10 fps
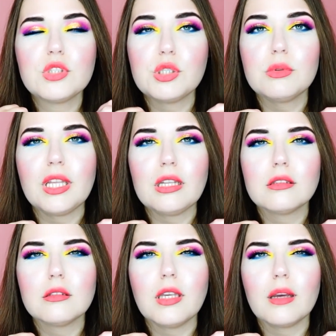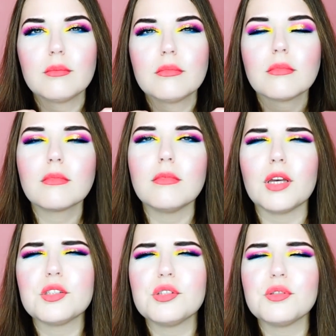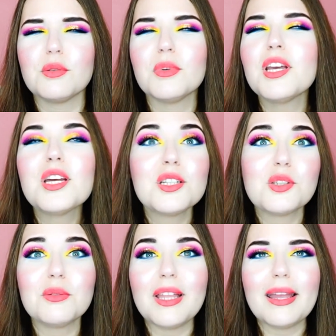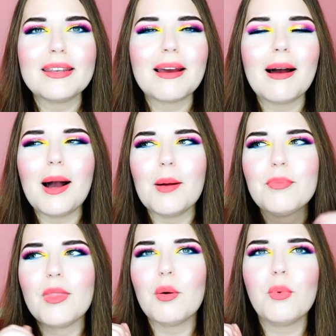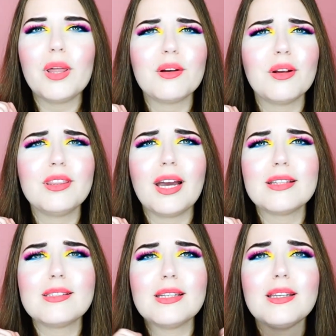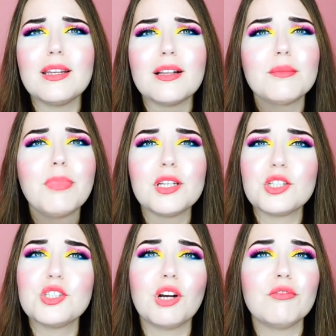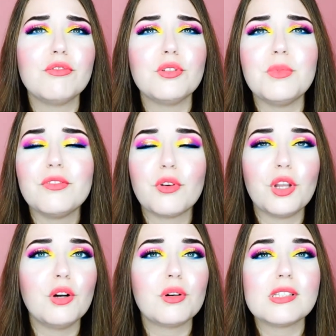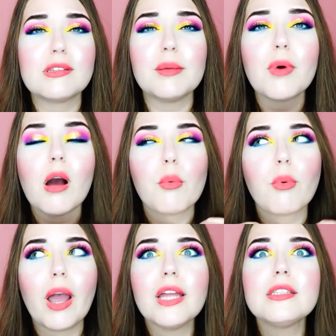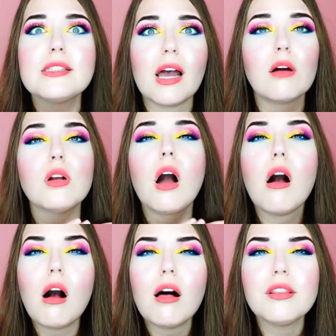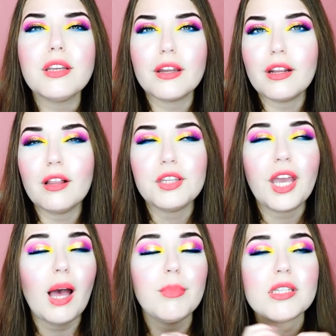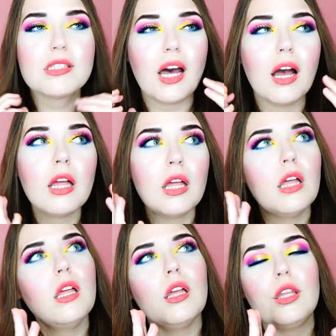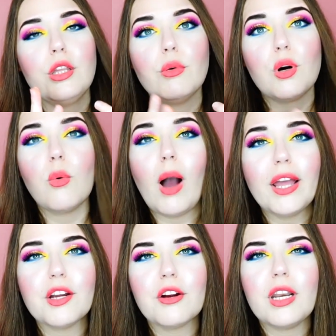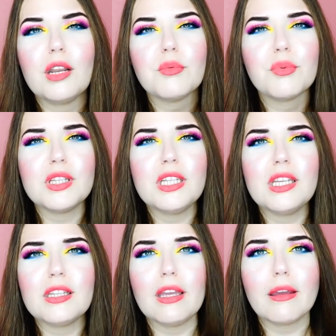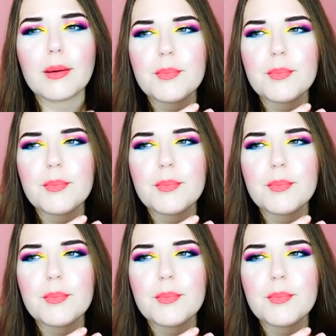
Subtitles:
late. Yeah, not too soon, too late. Whether that's eating a bunch of junk food before you go to sleep, write down all the unhealthy habits that you acquired and really like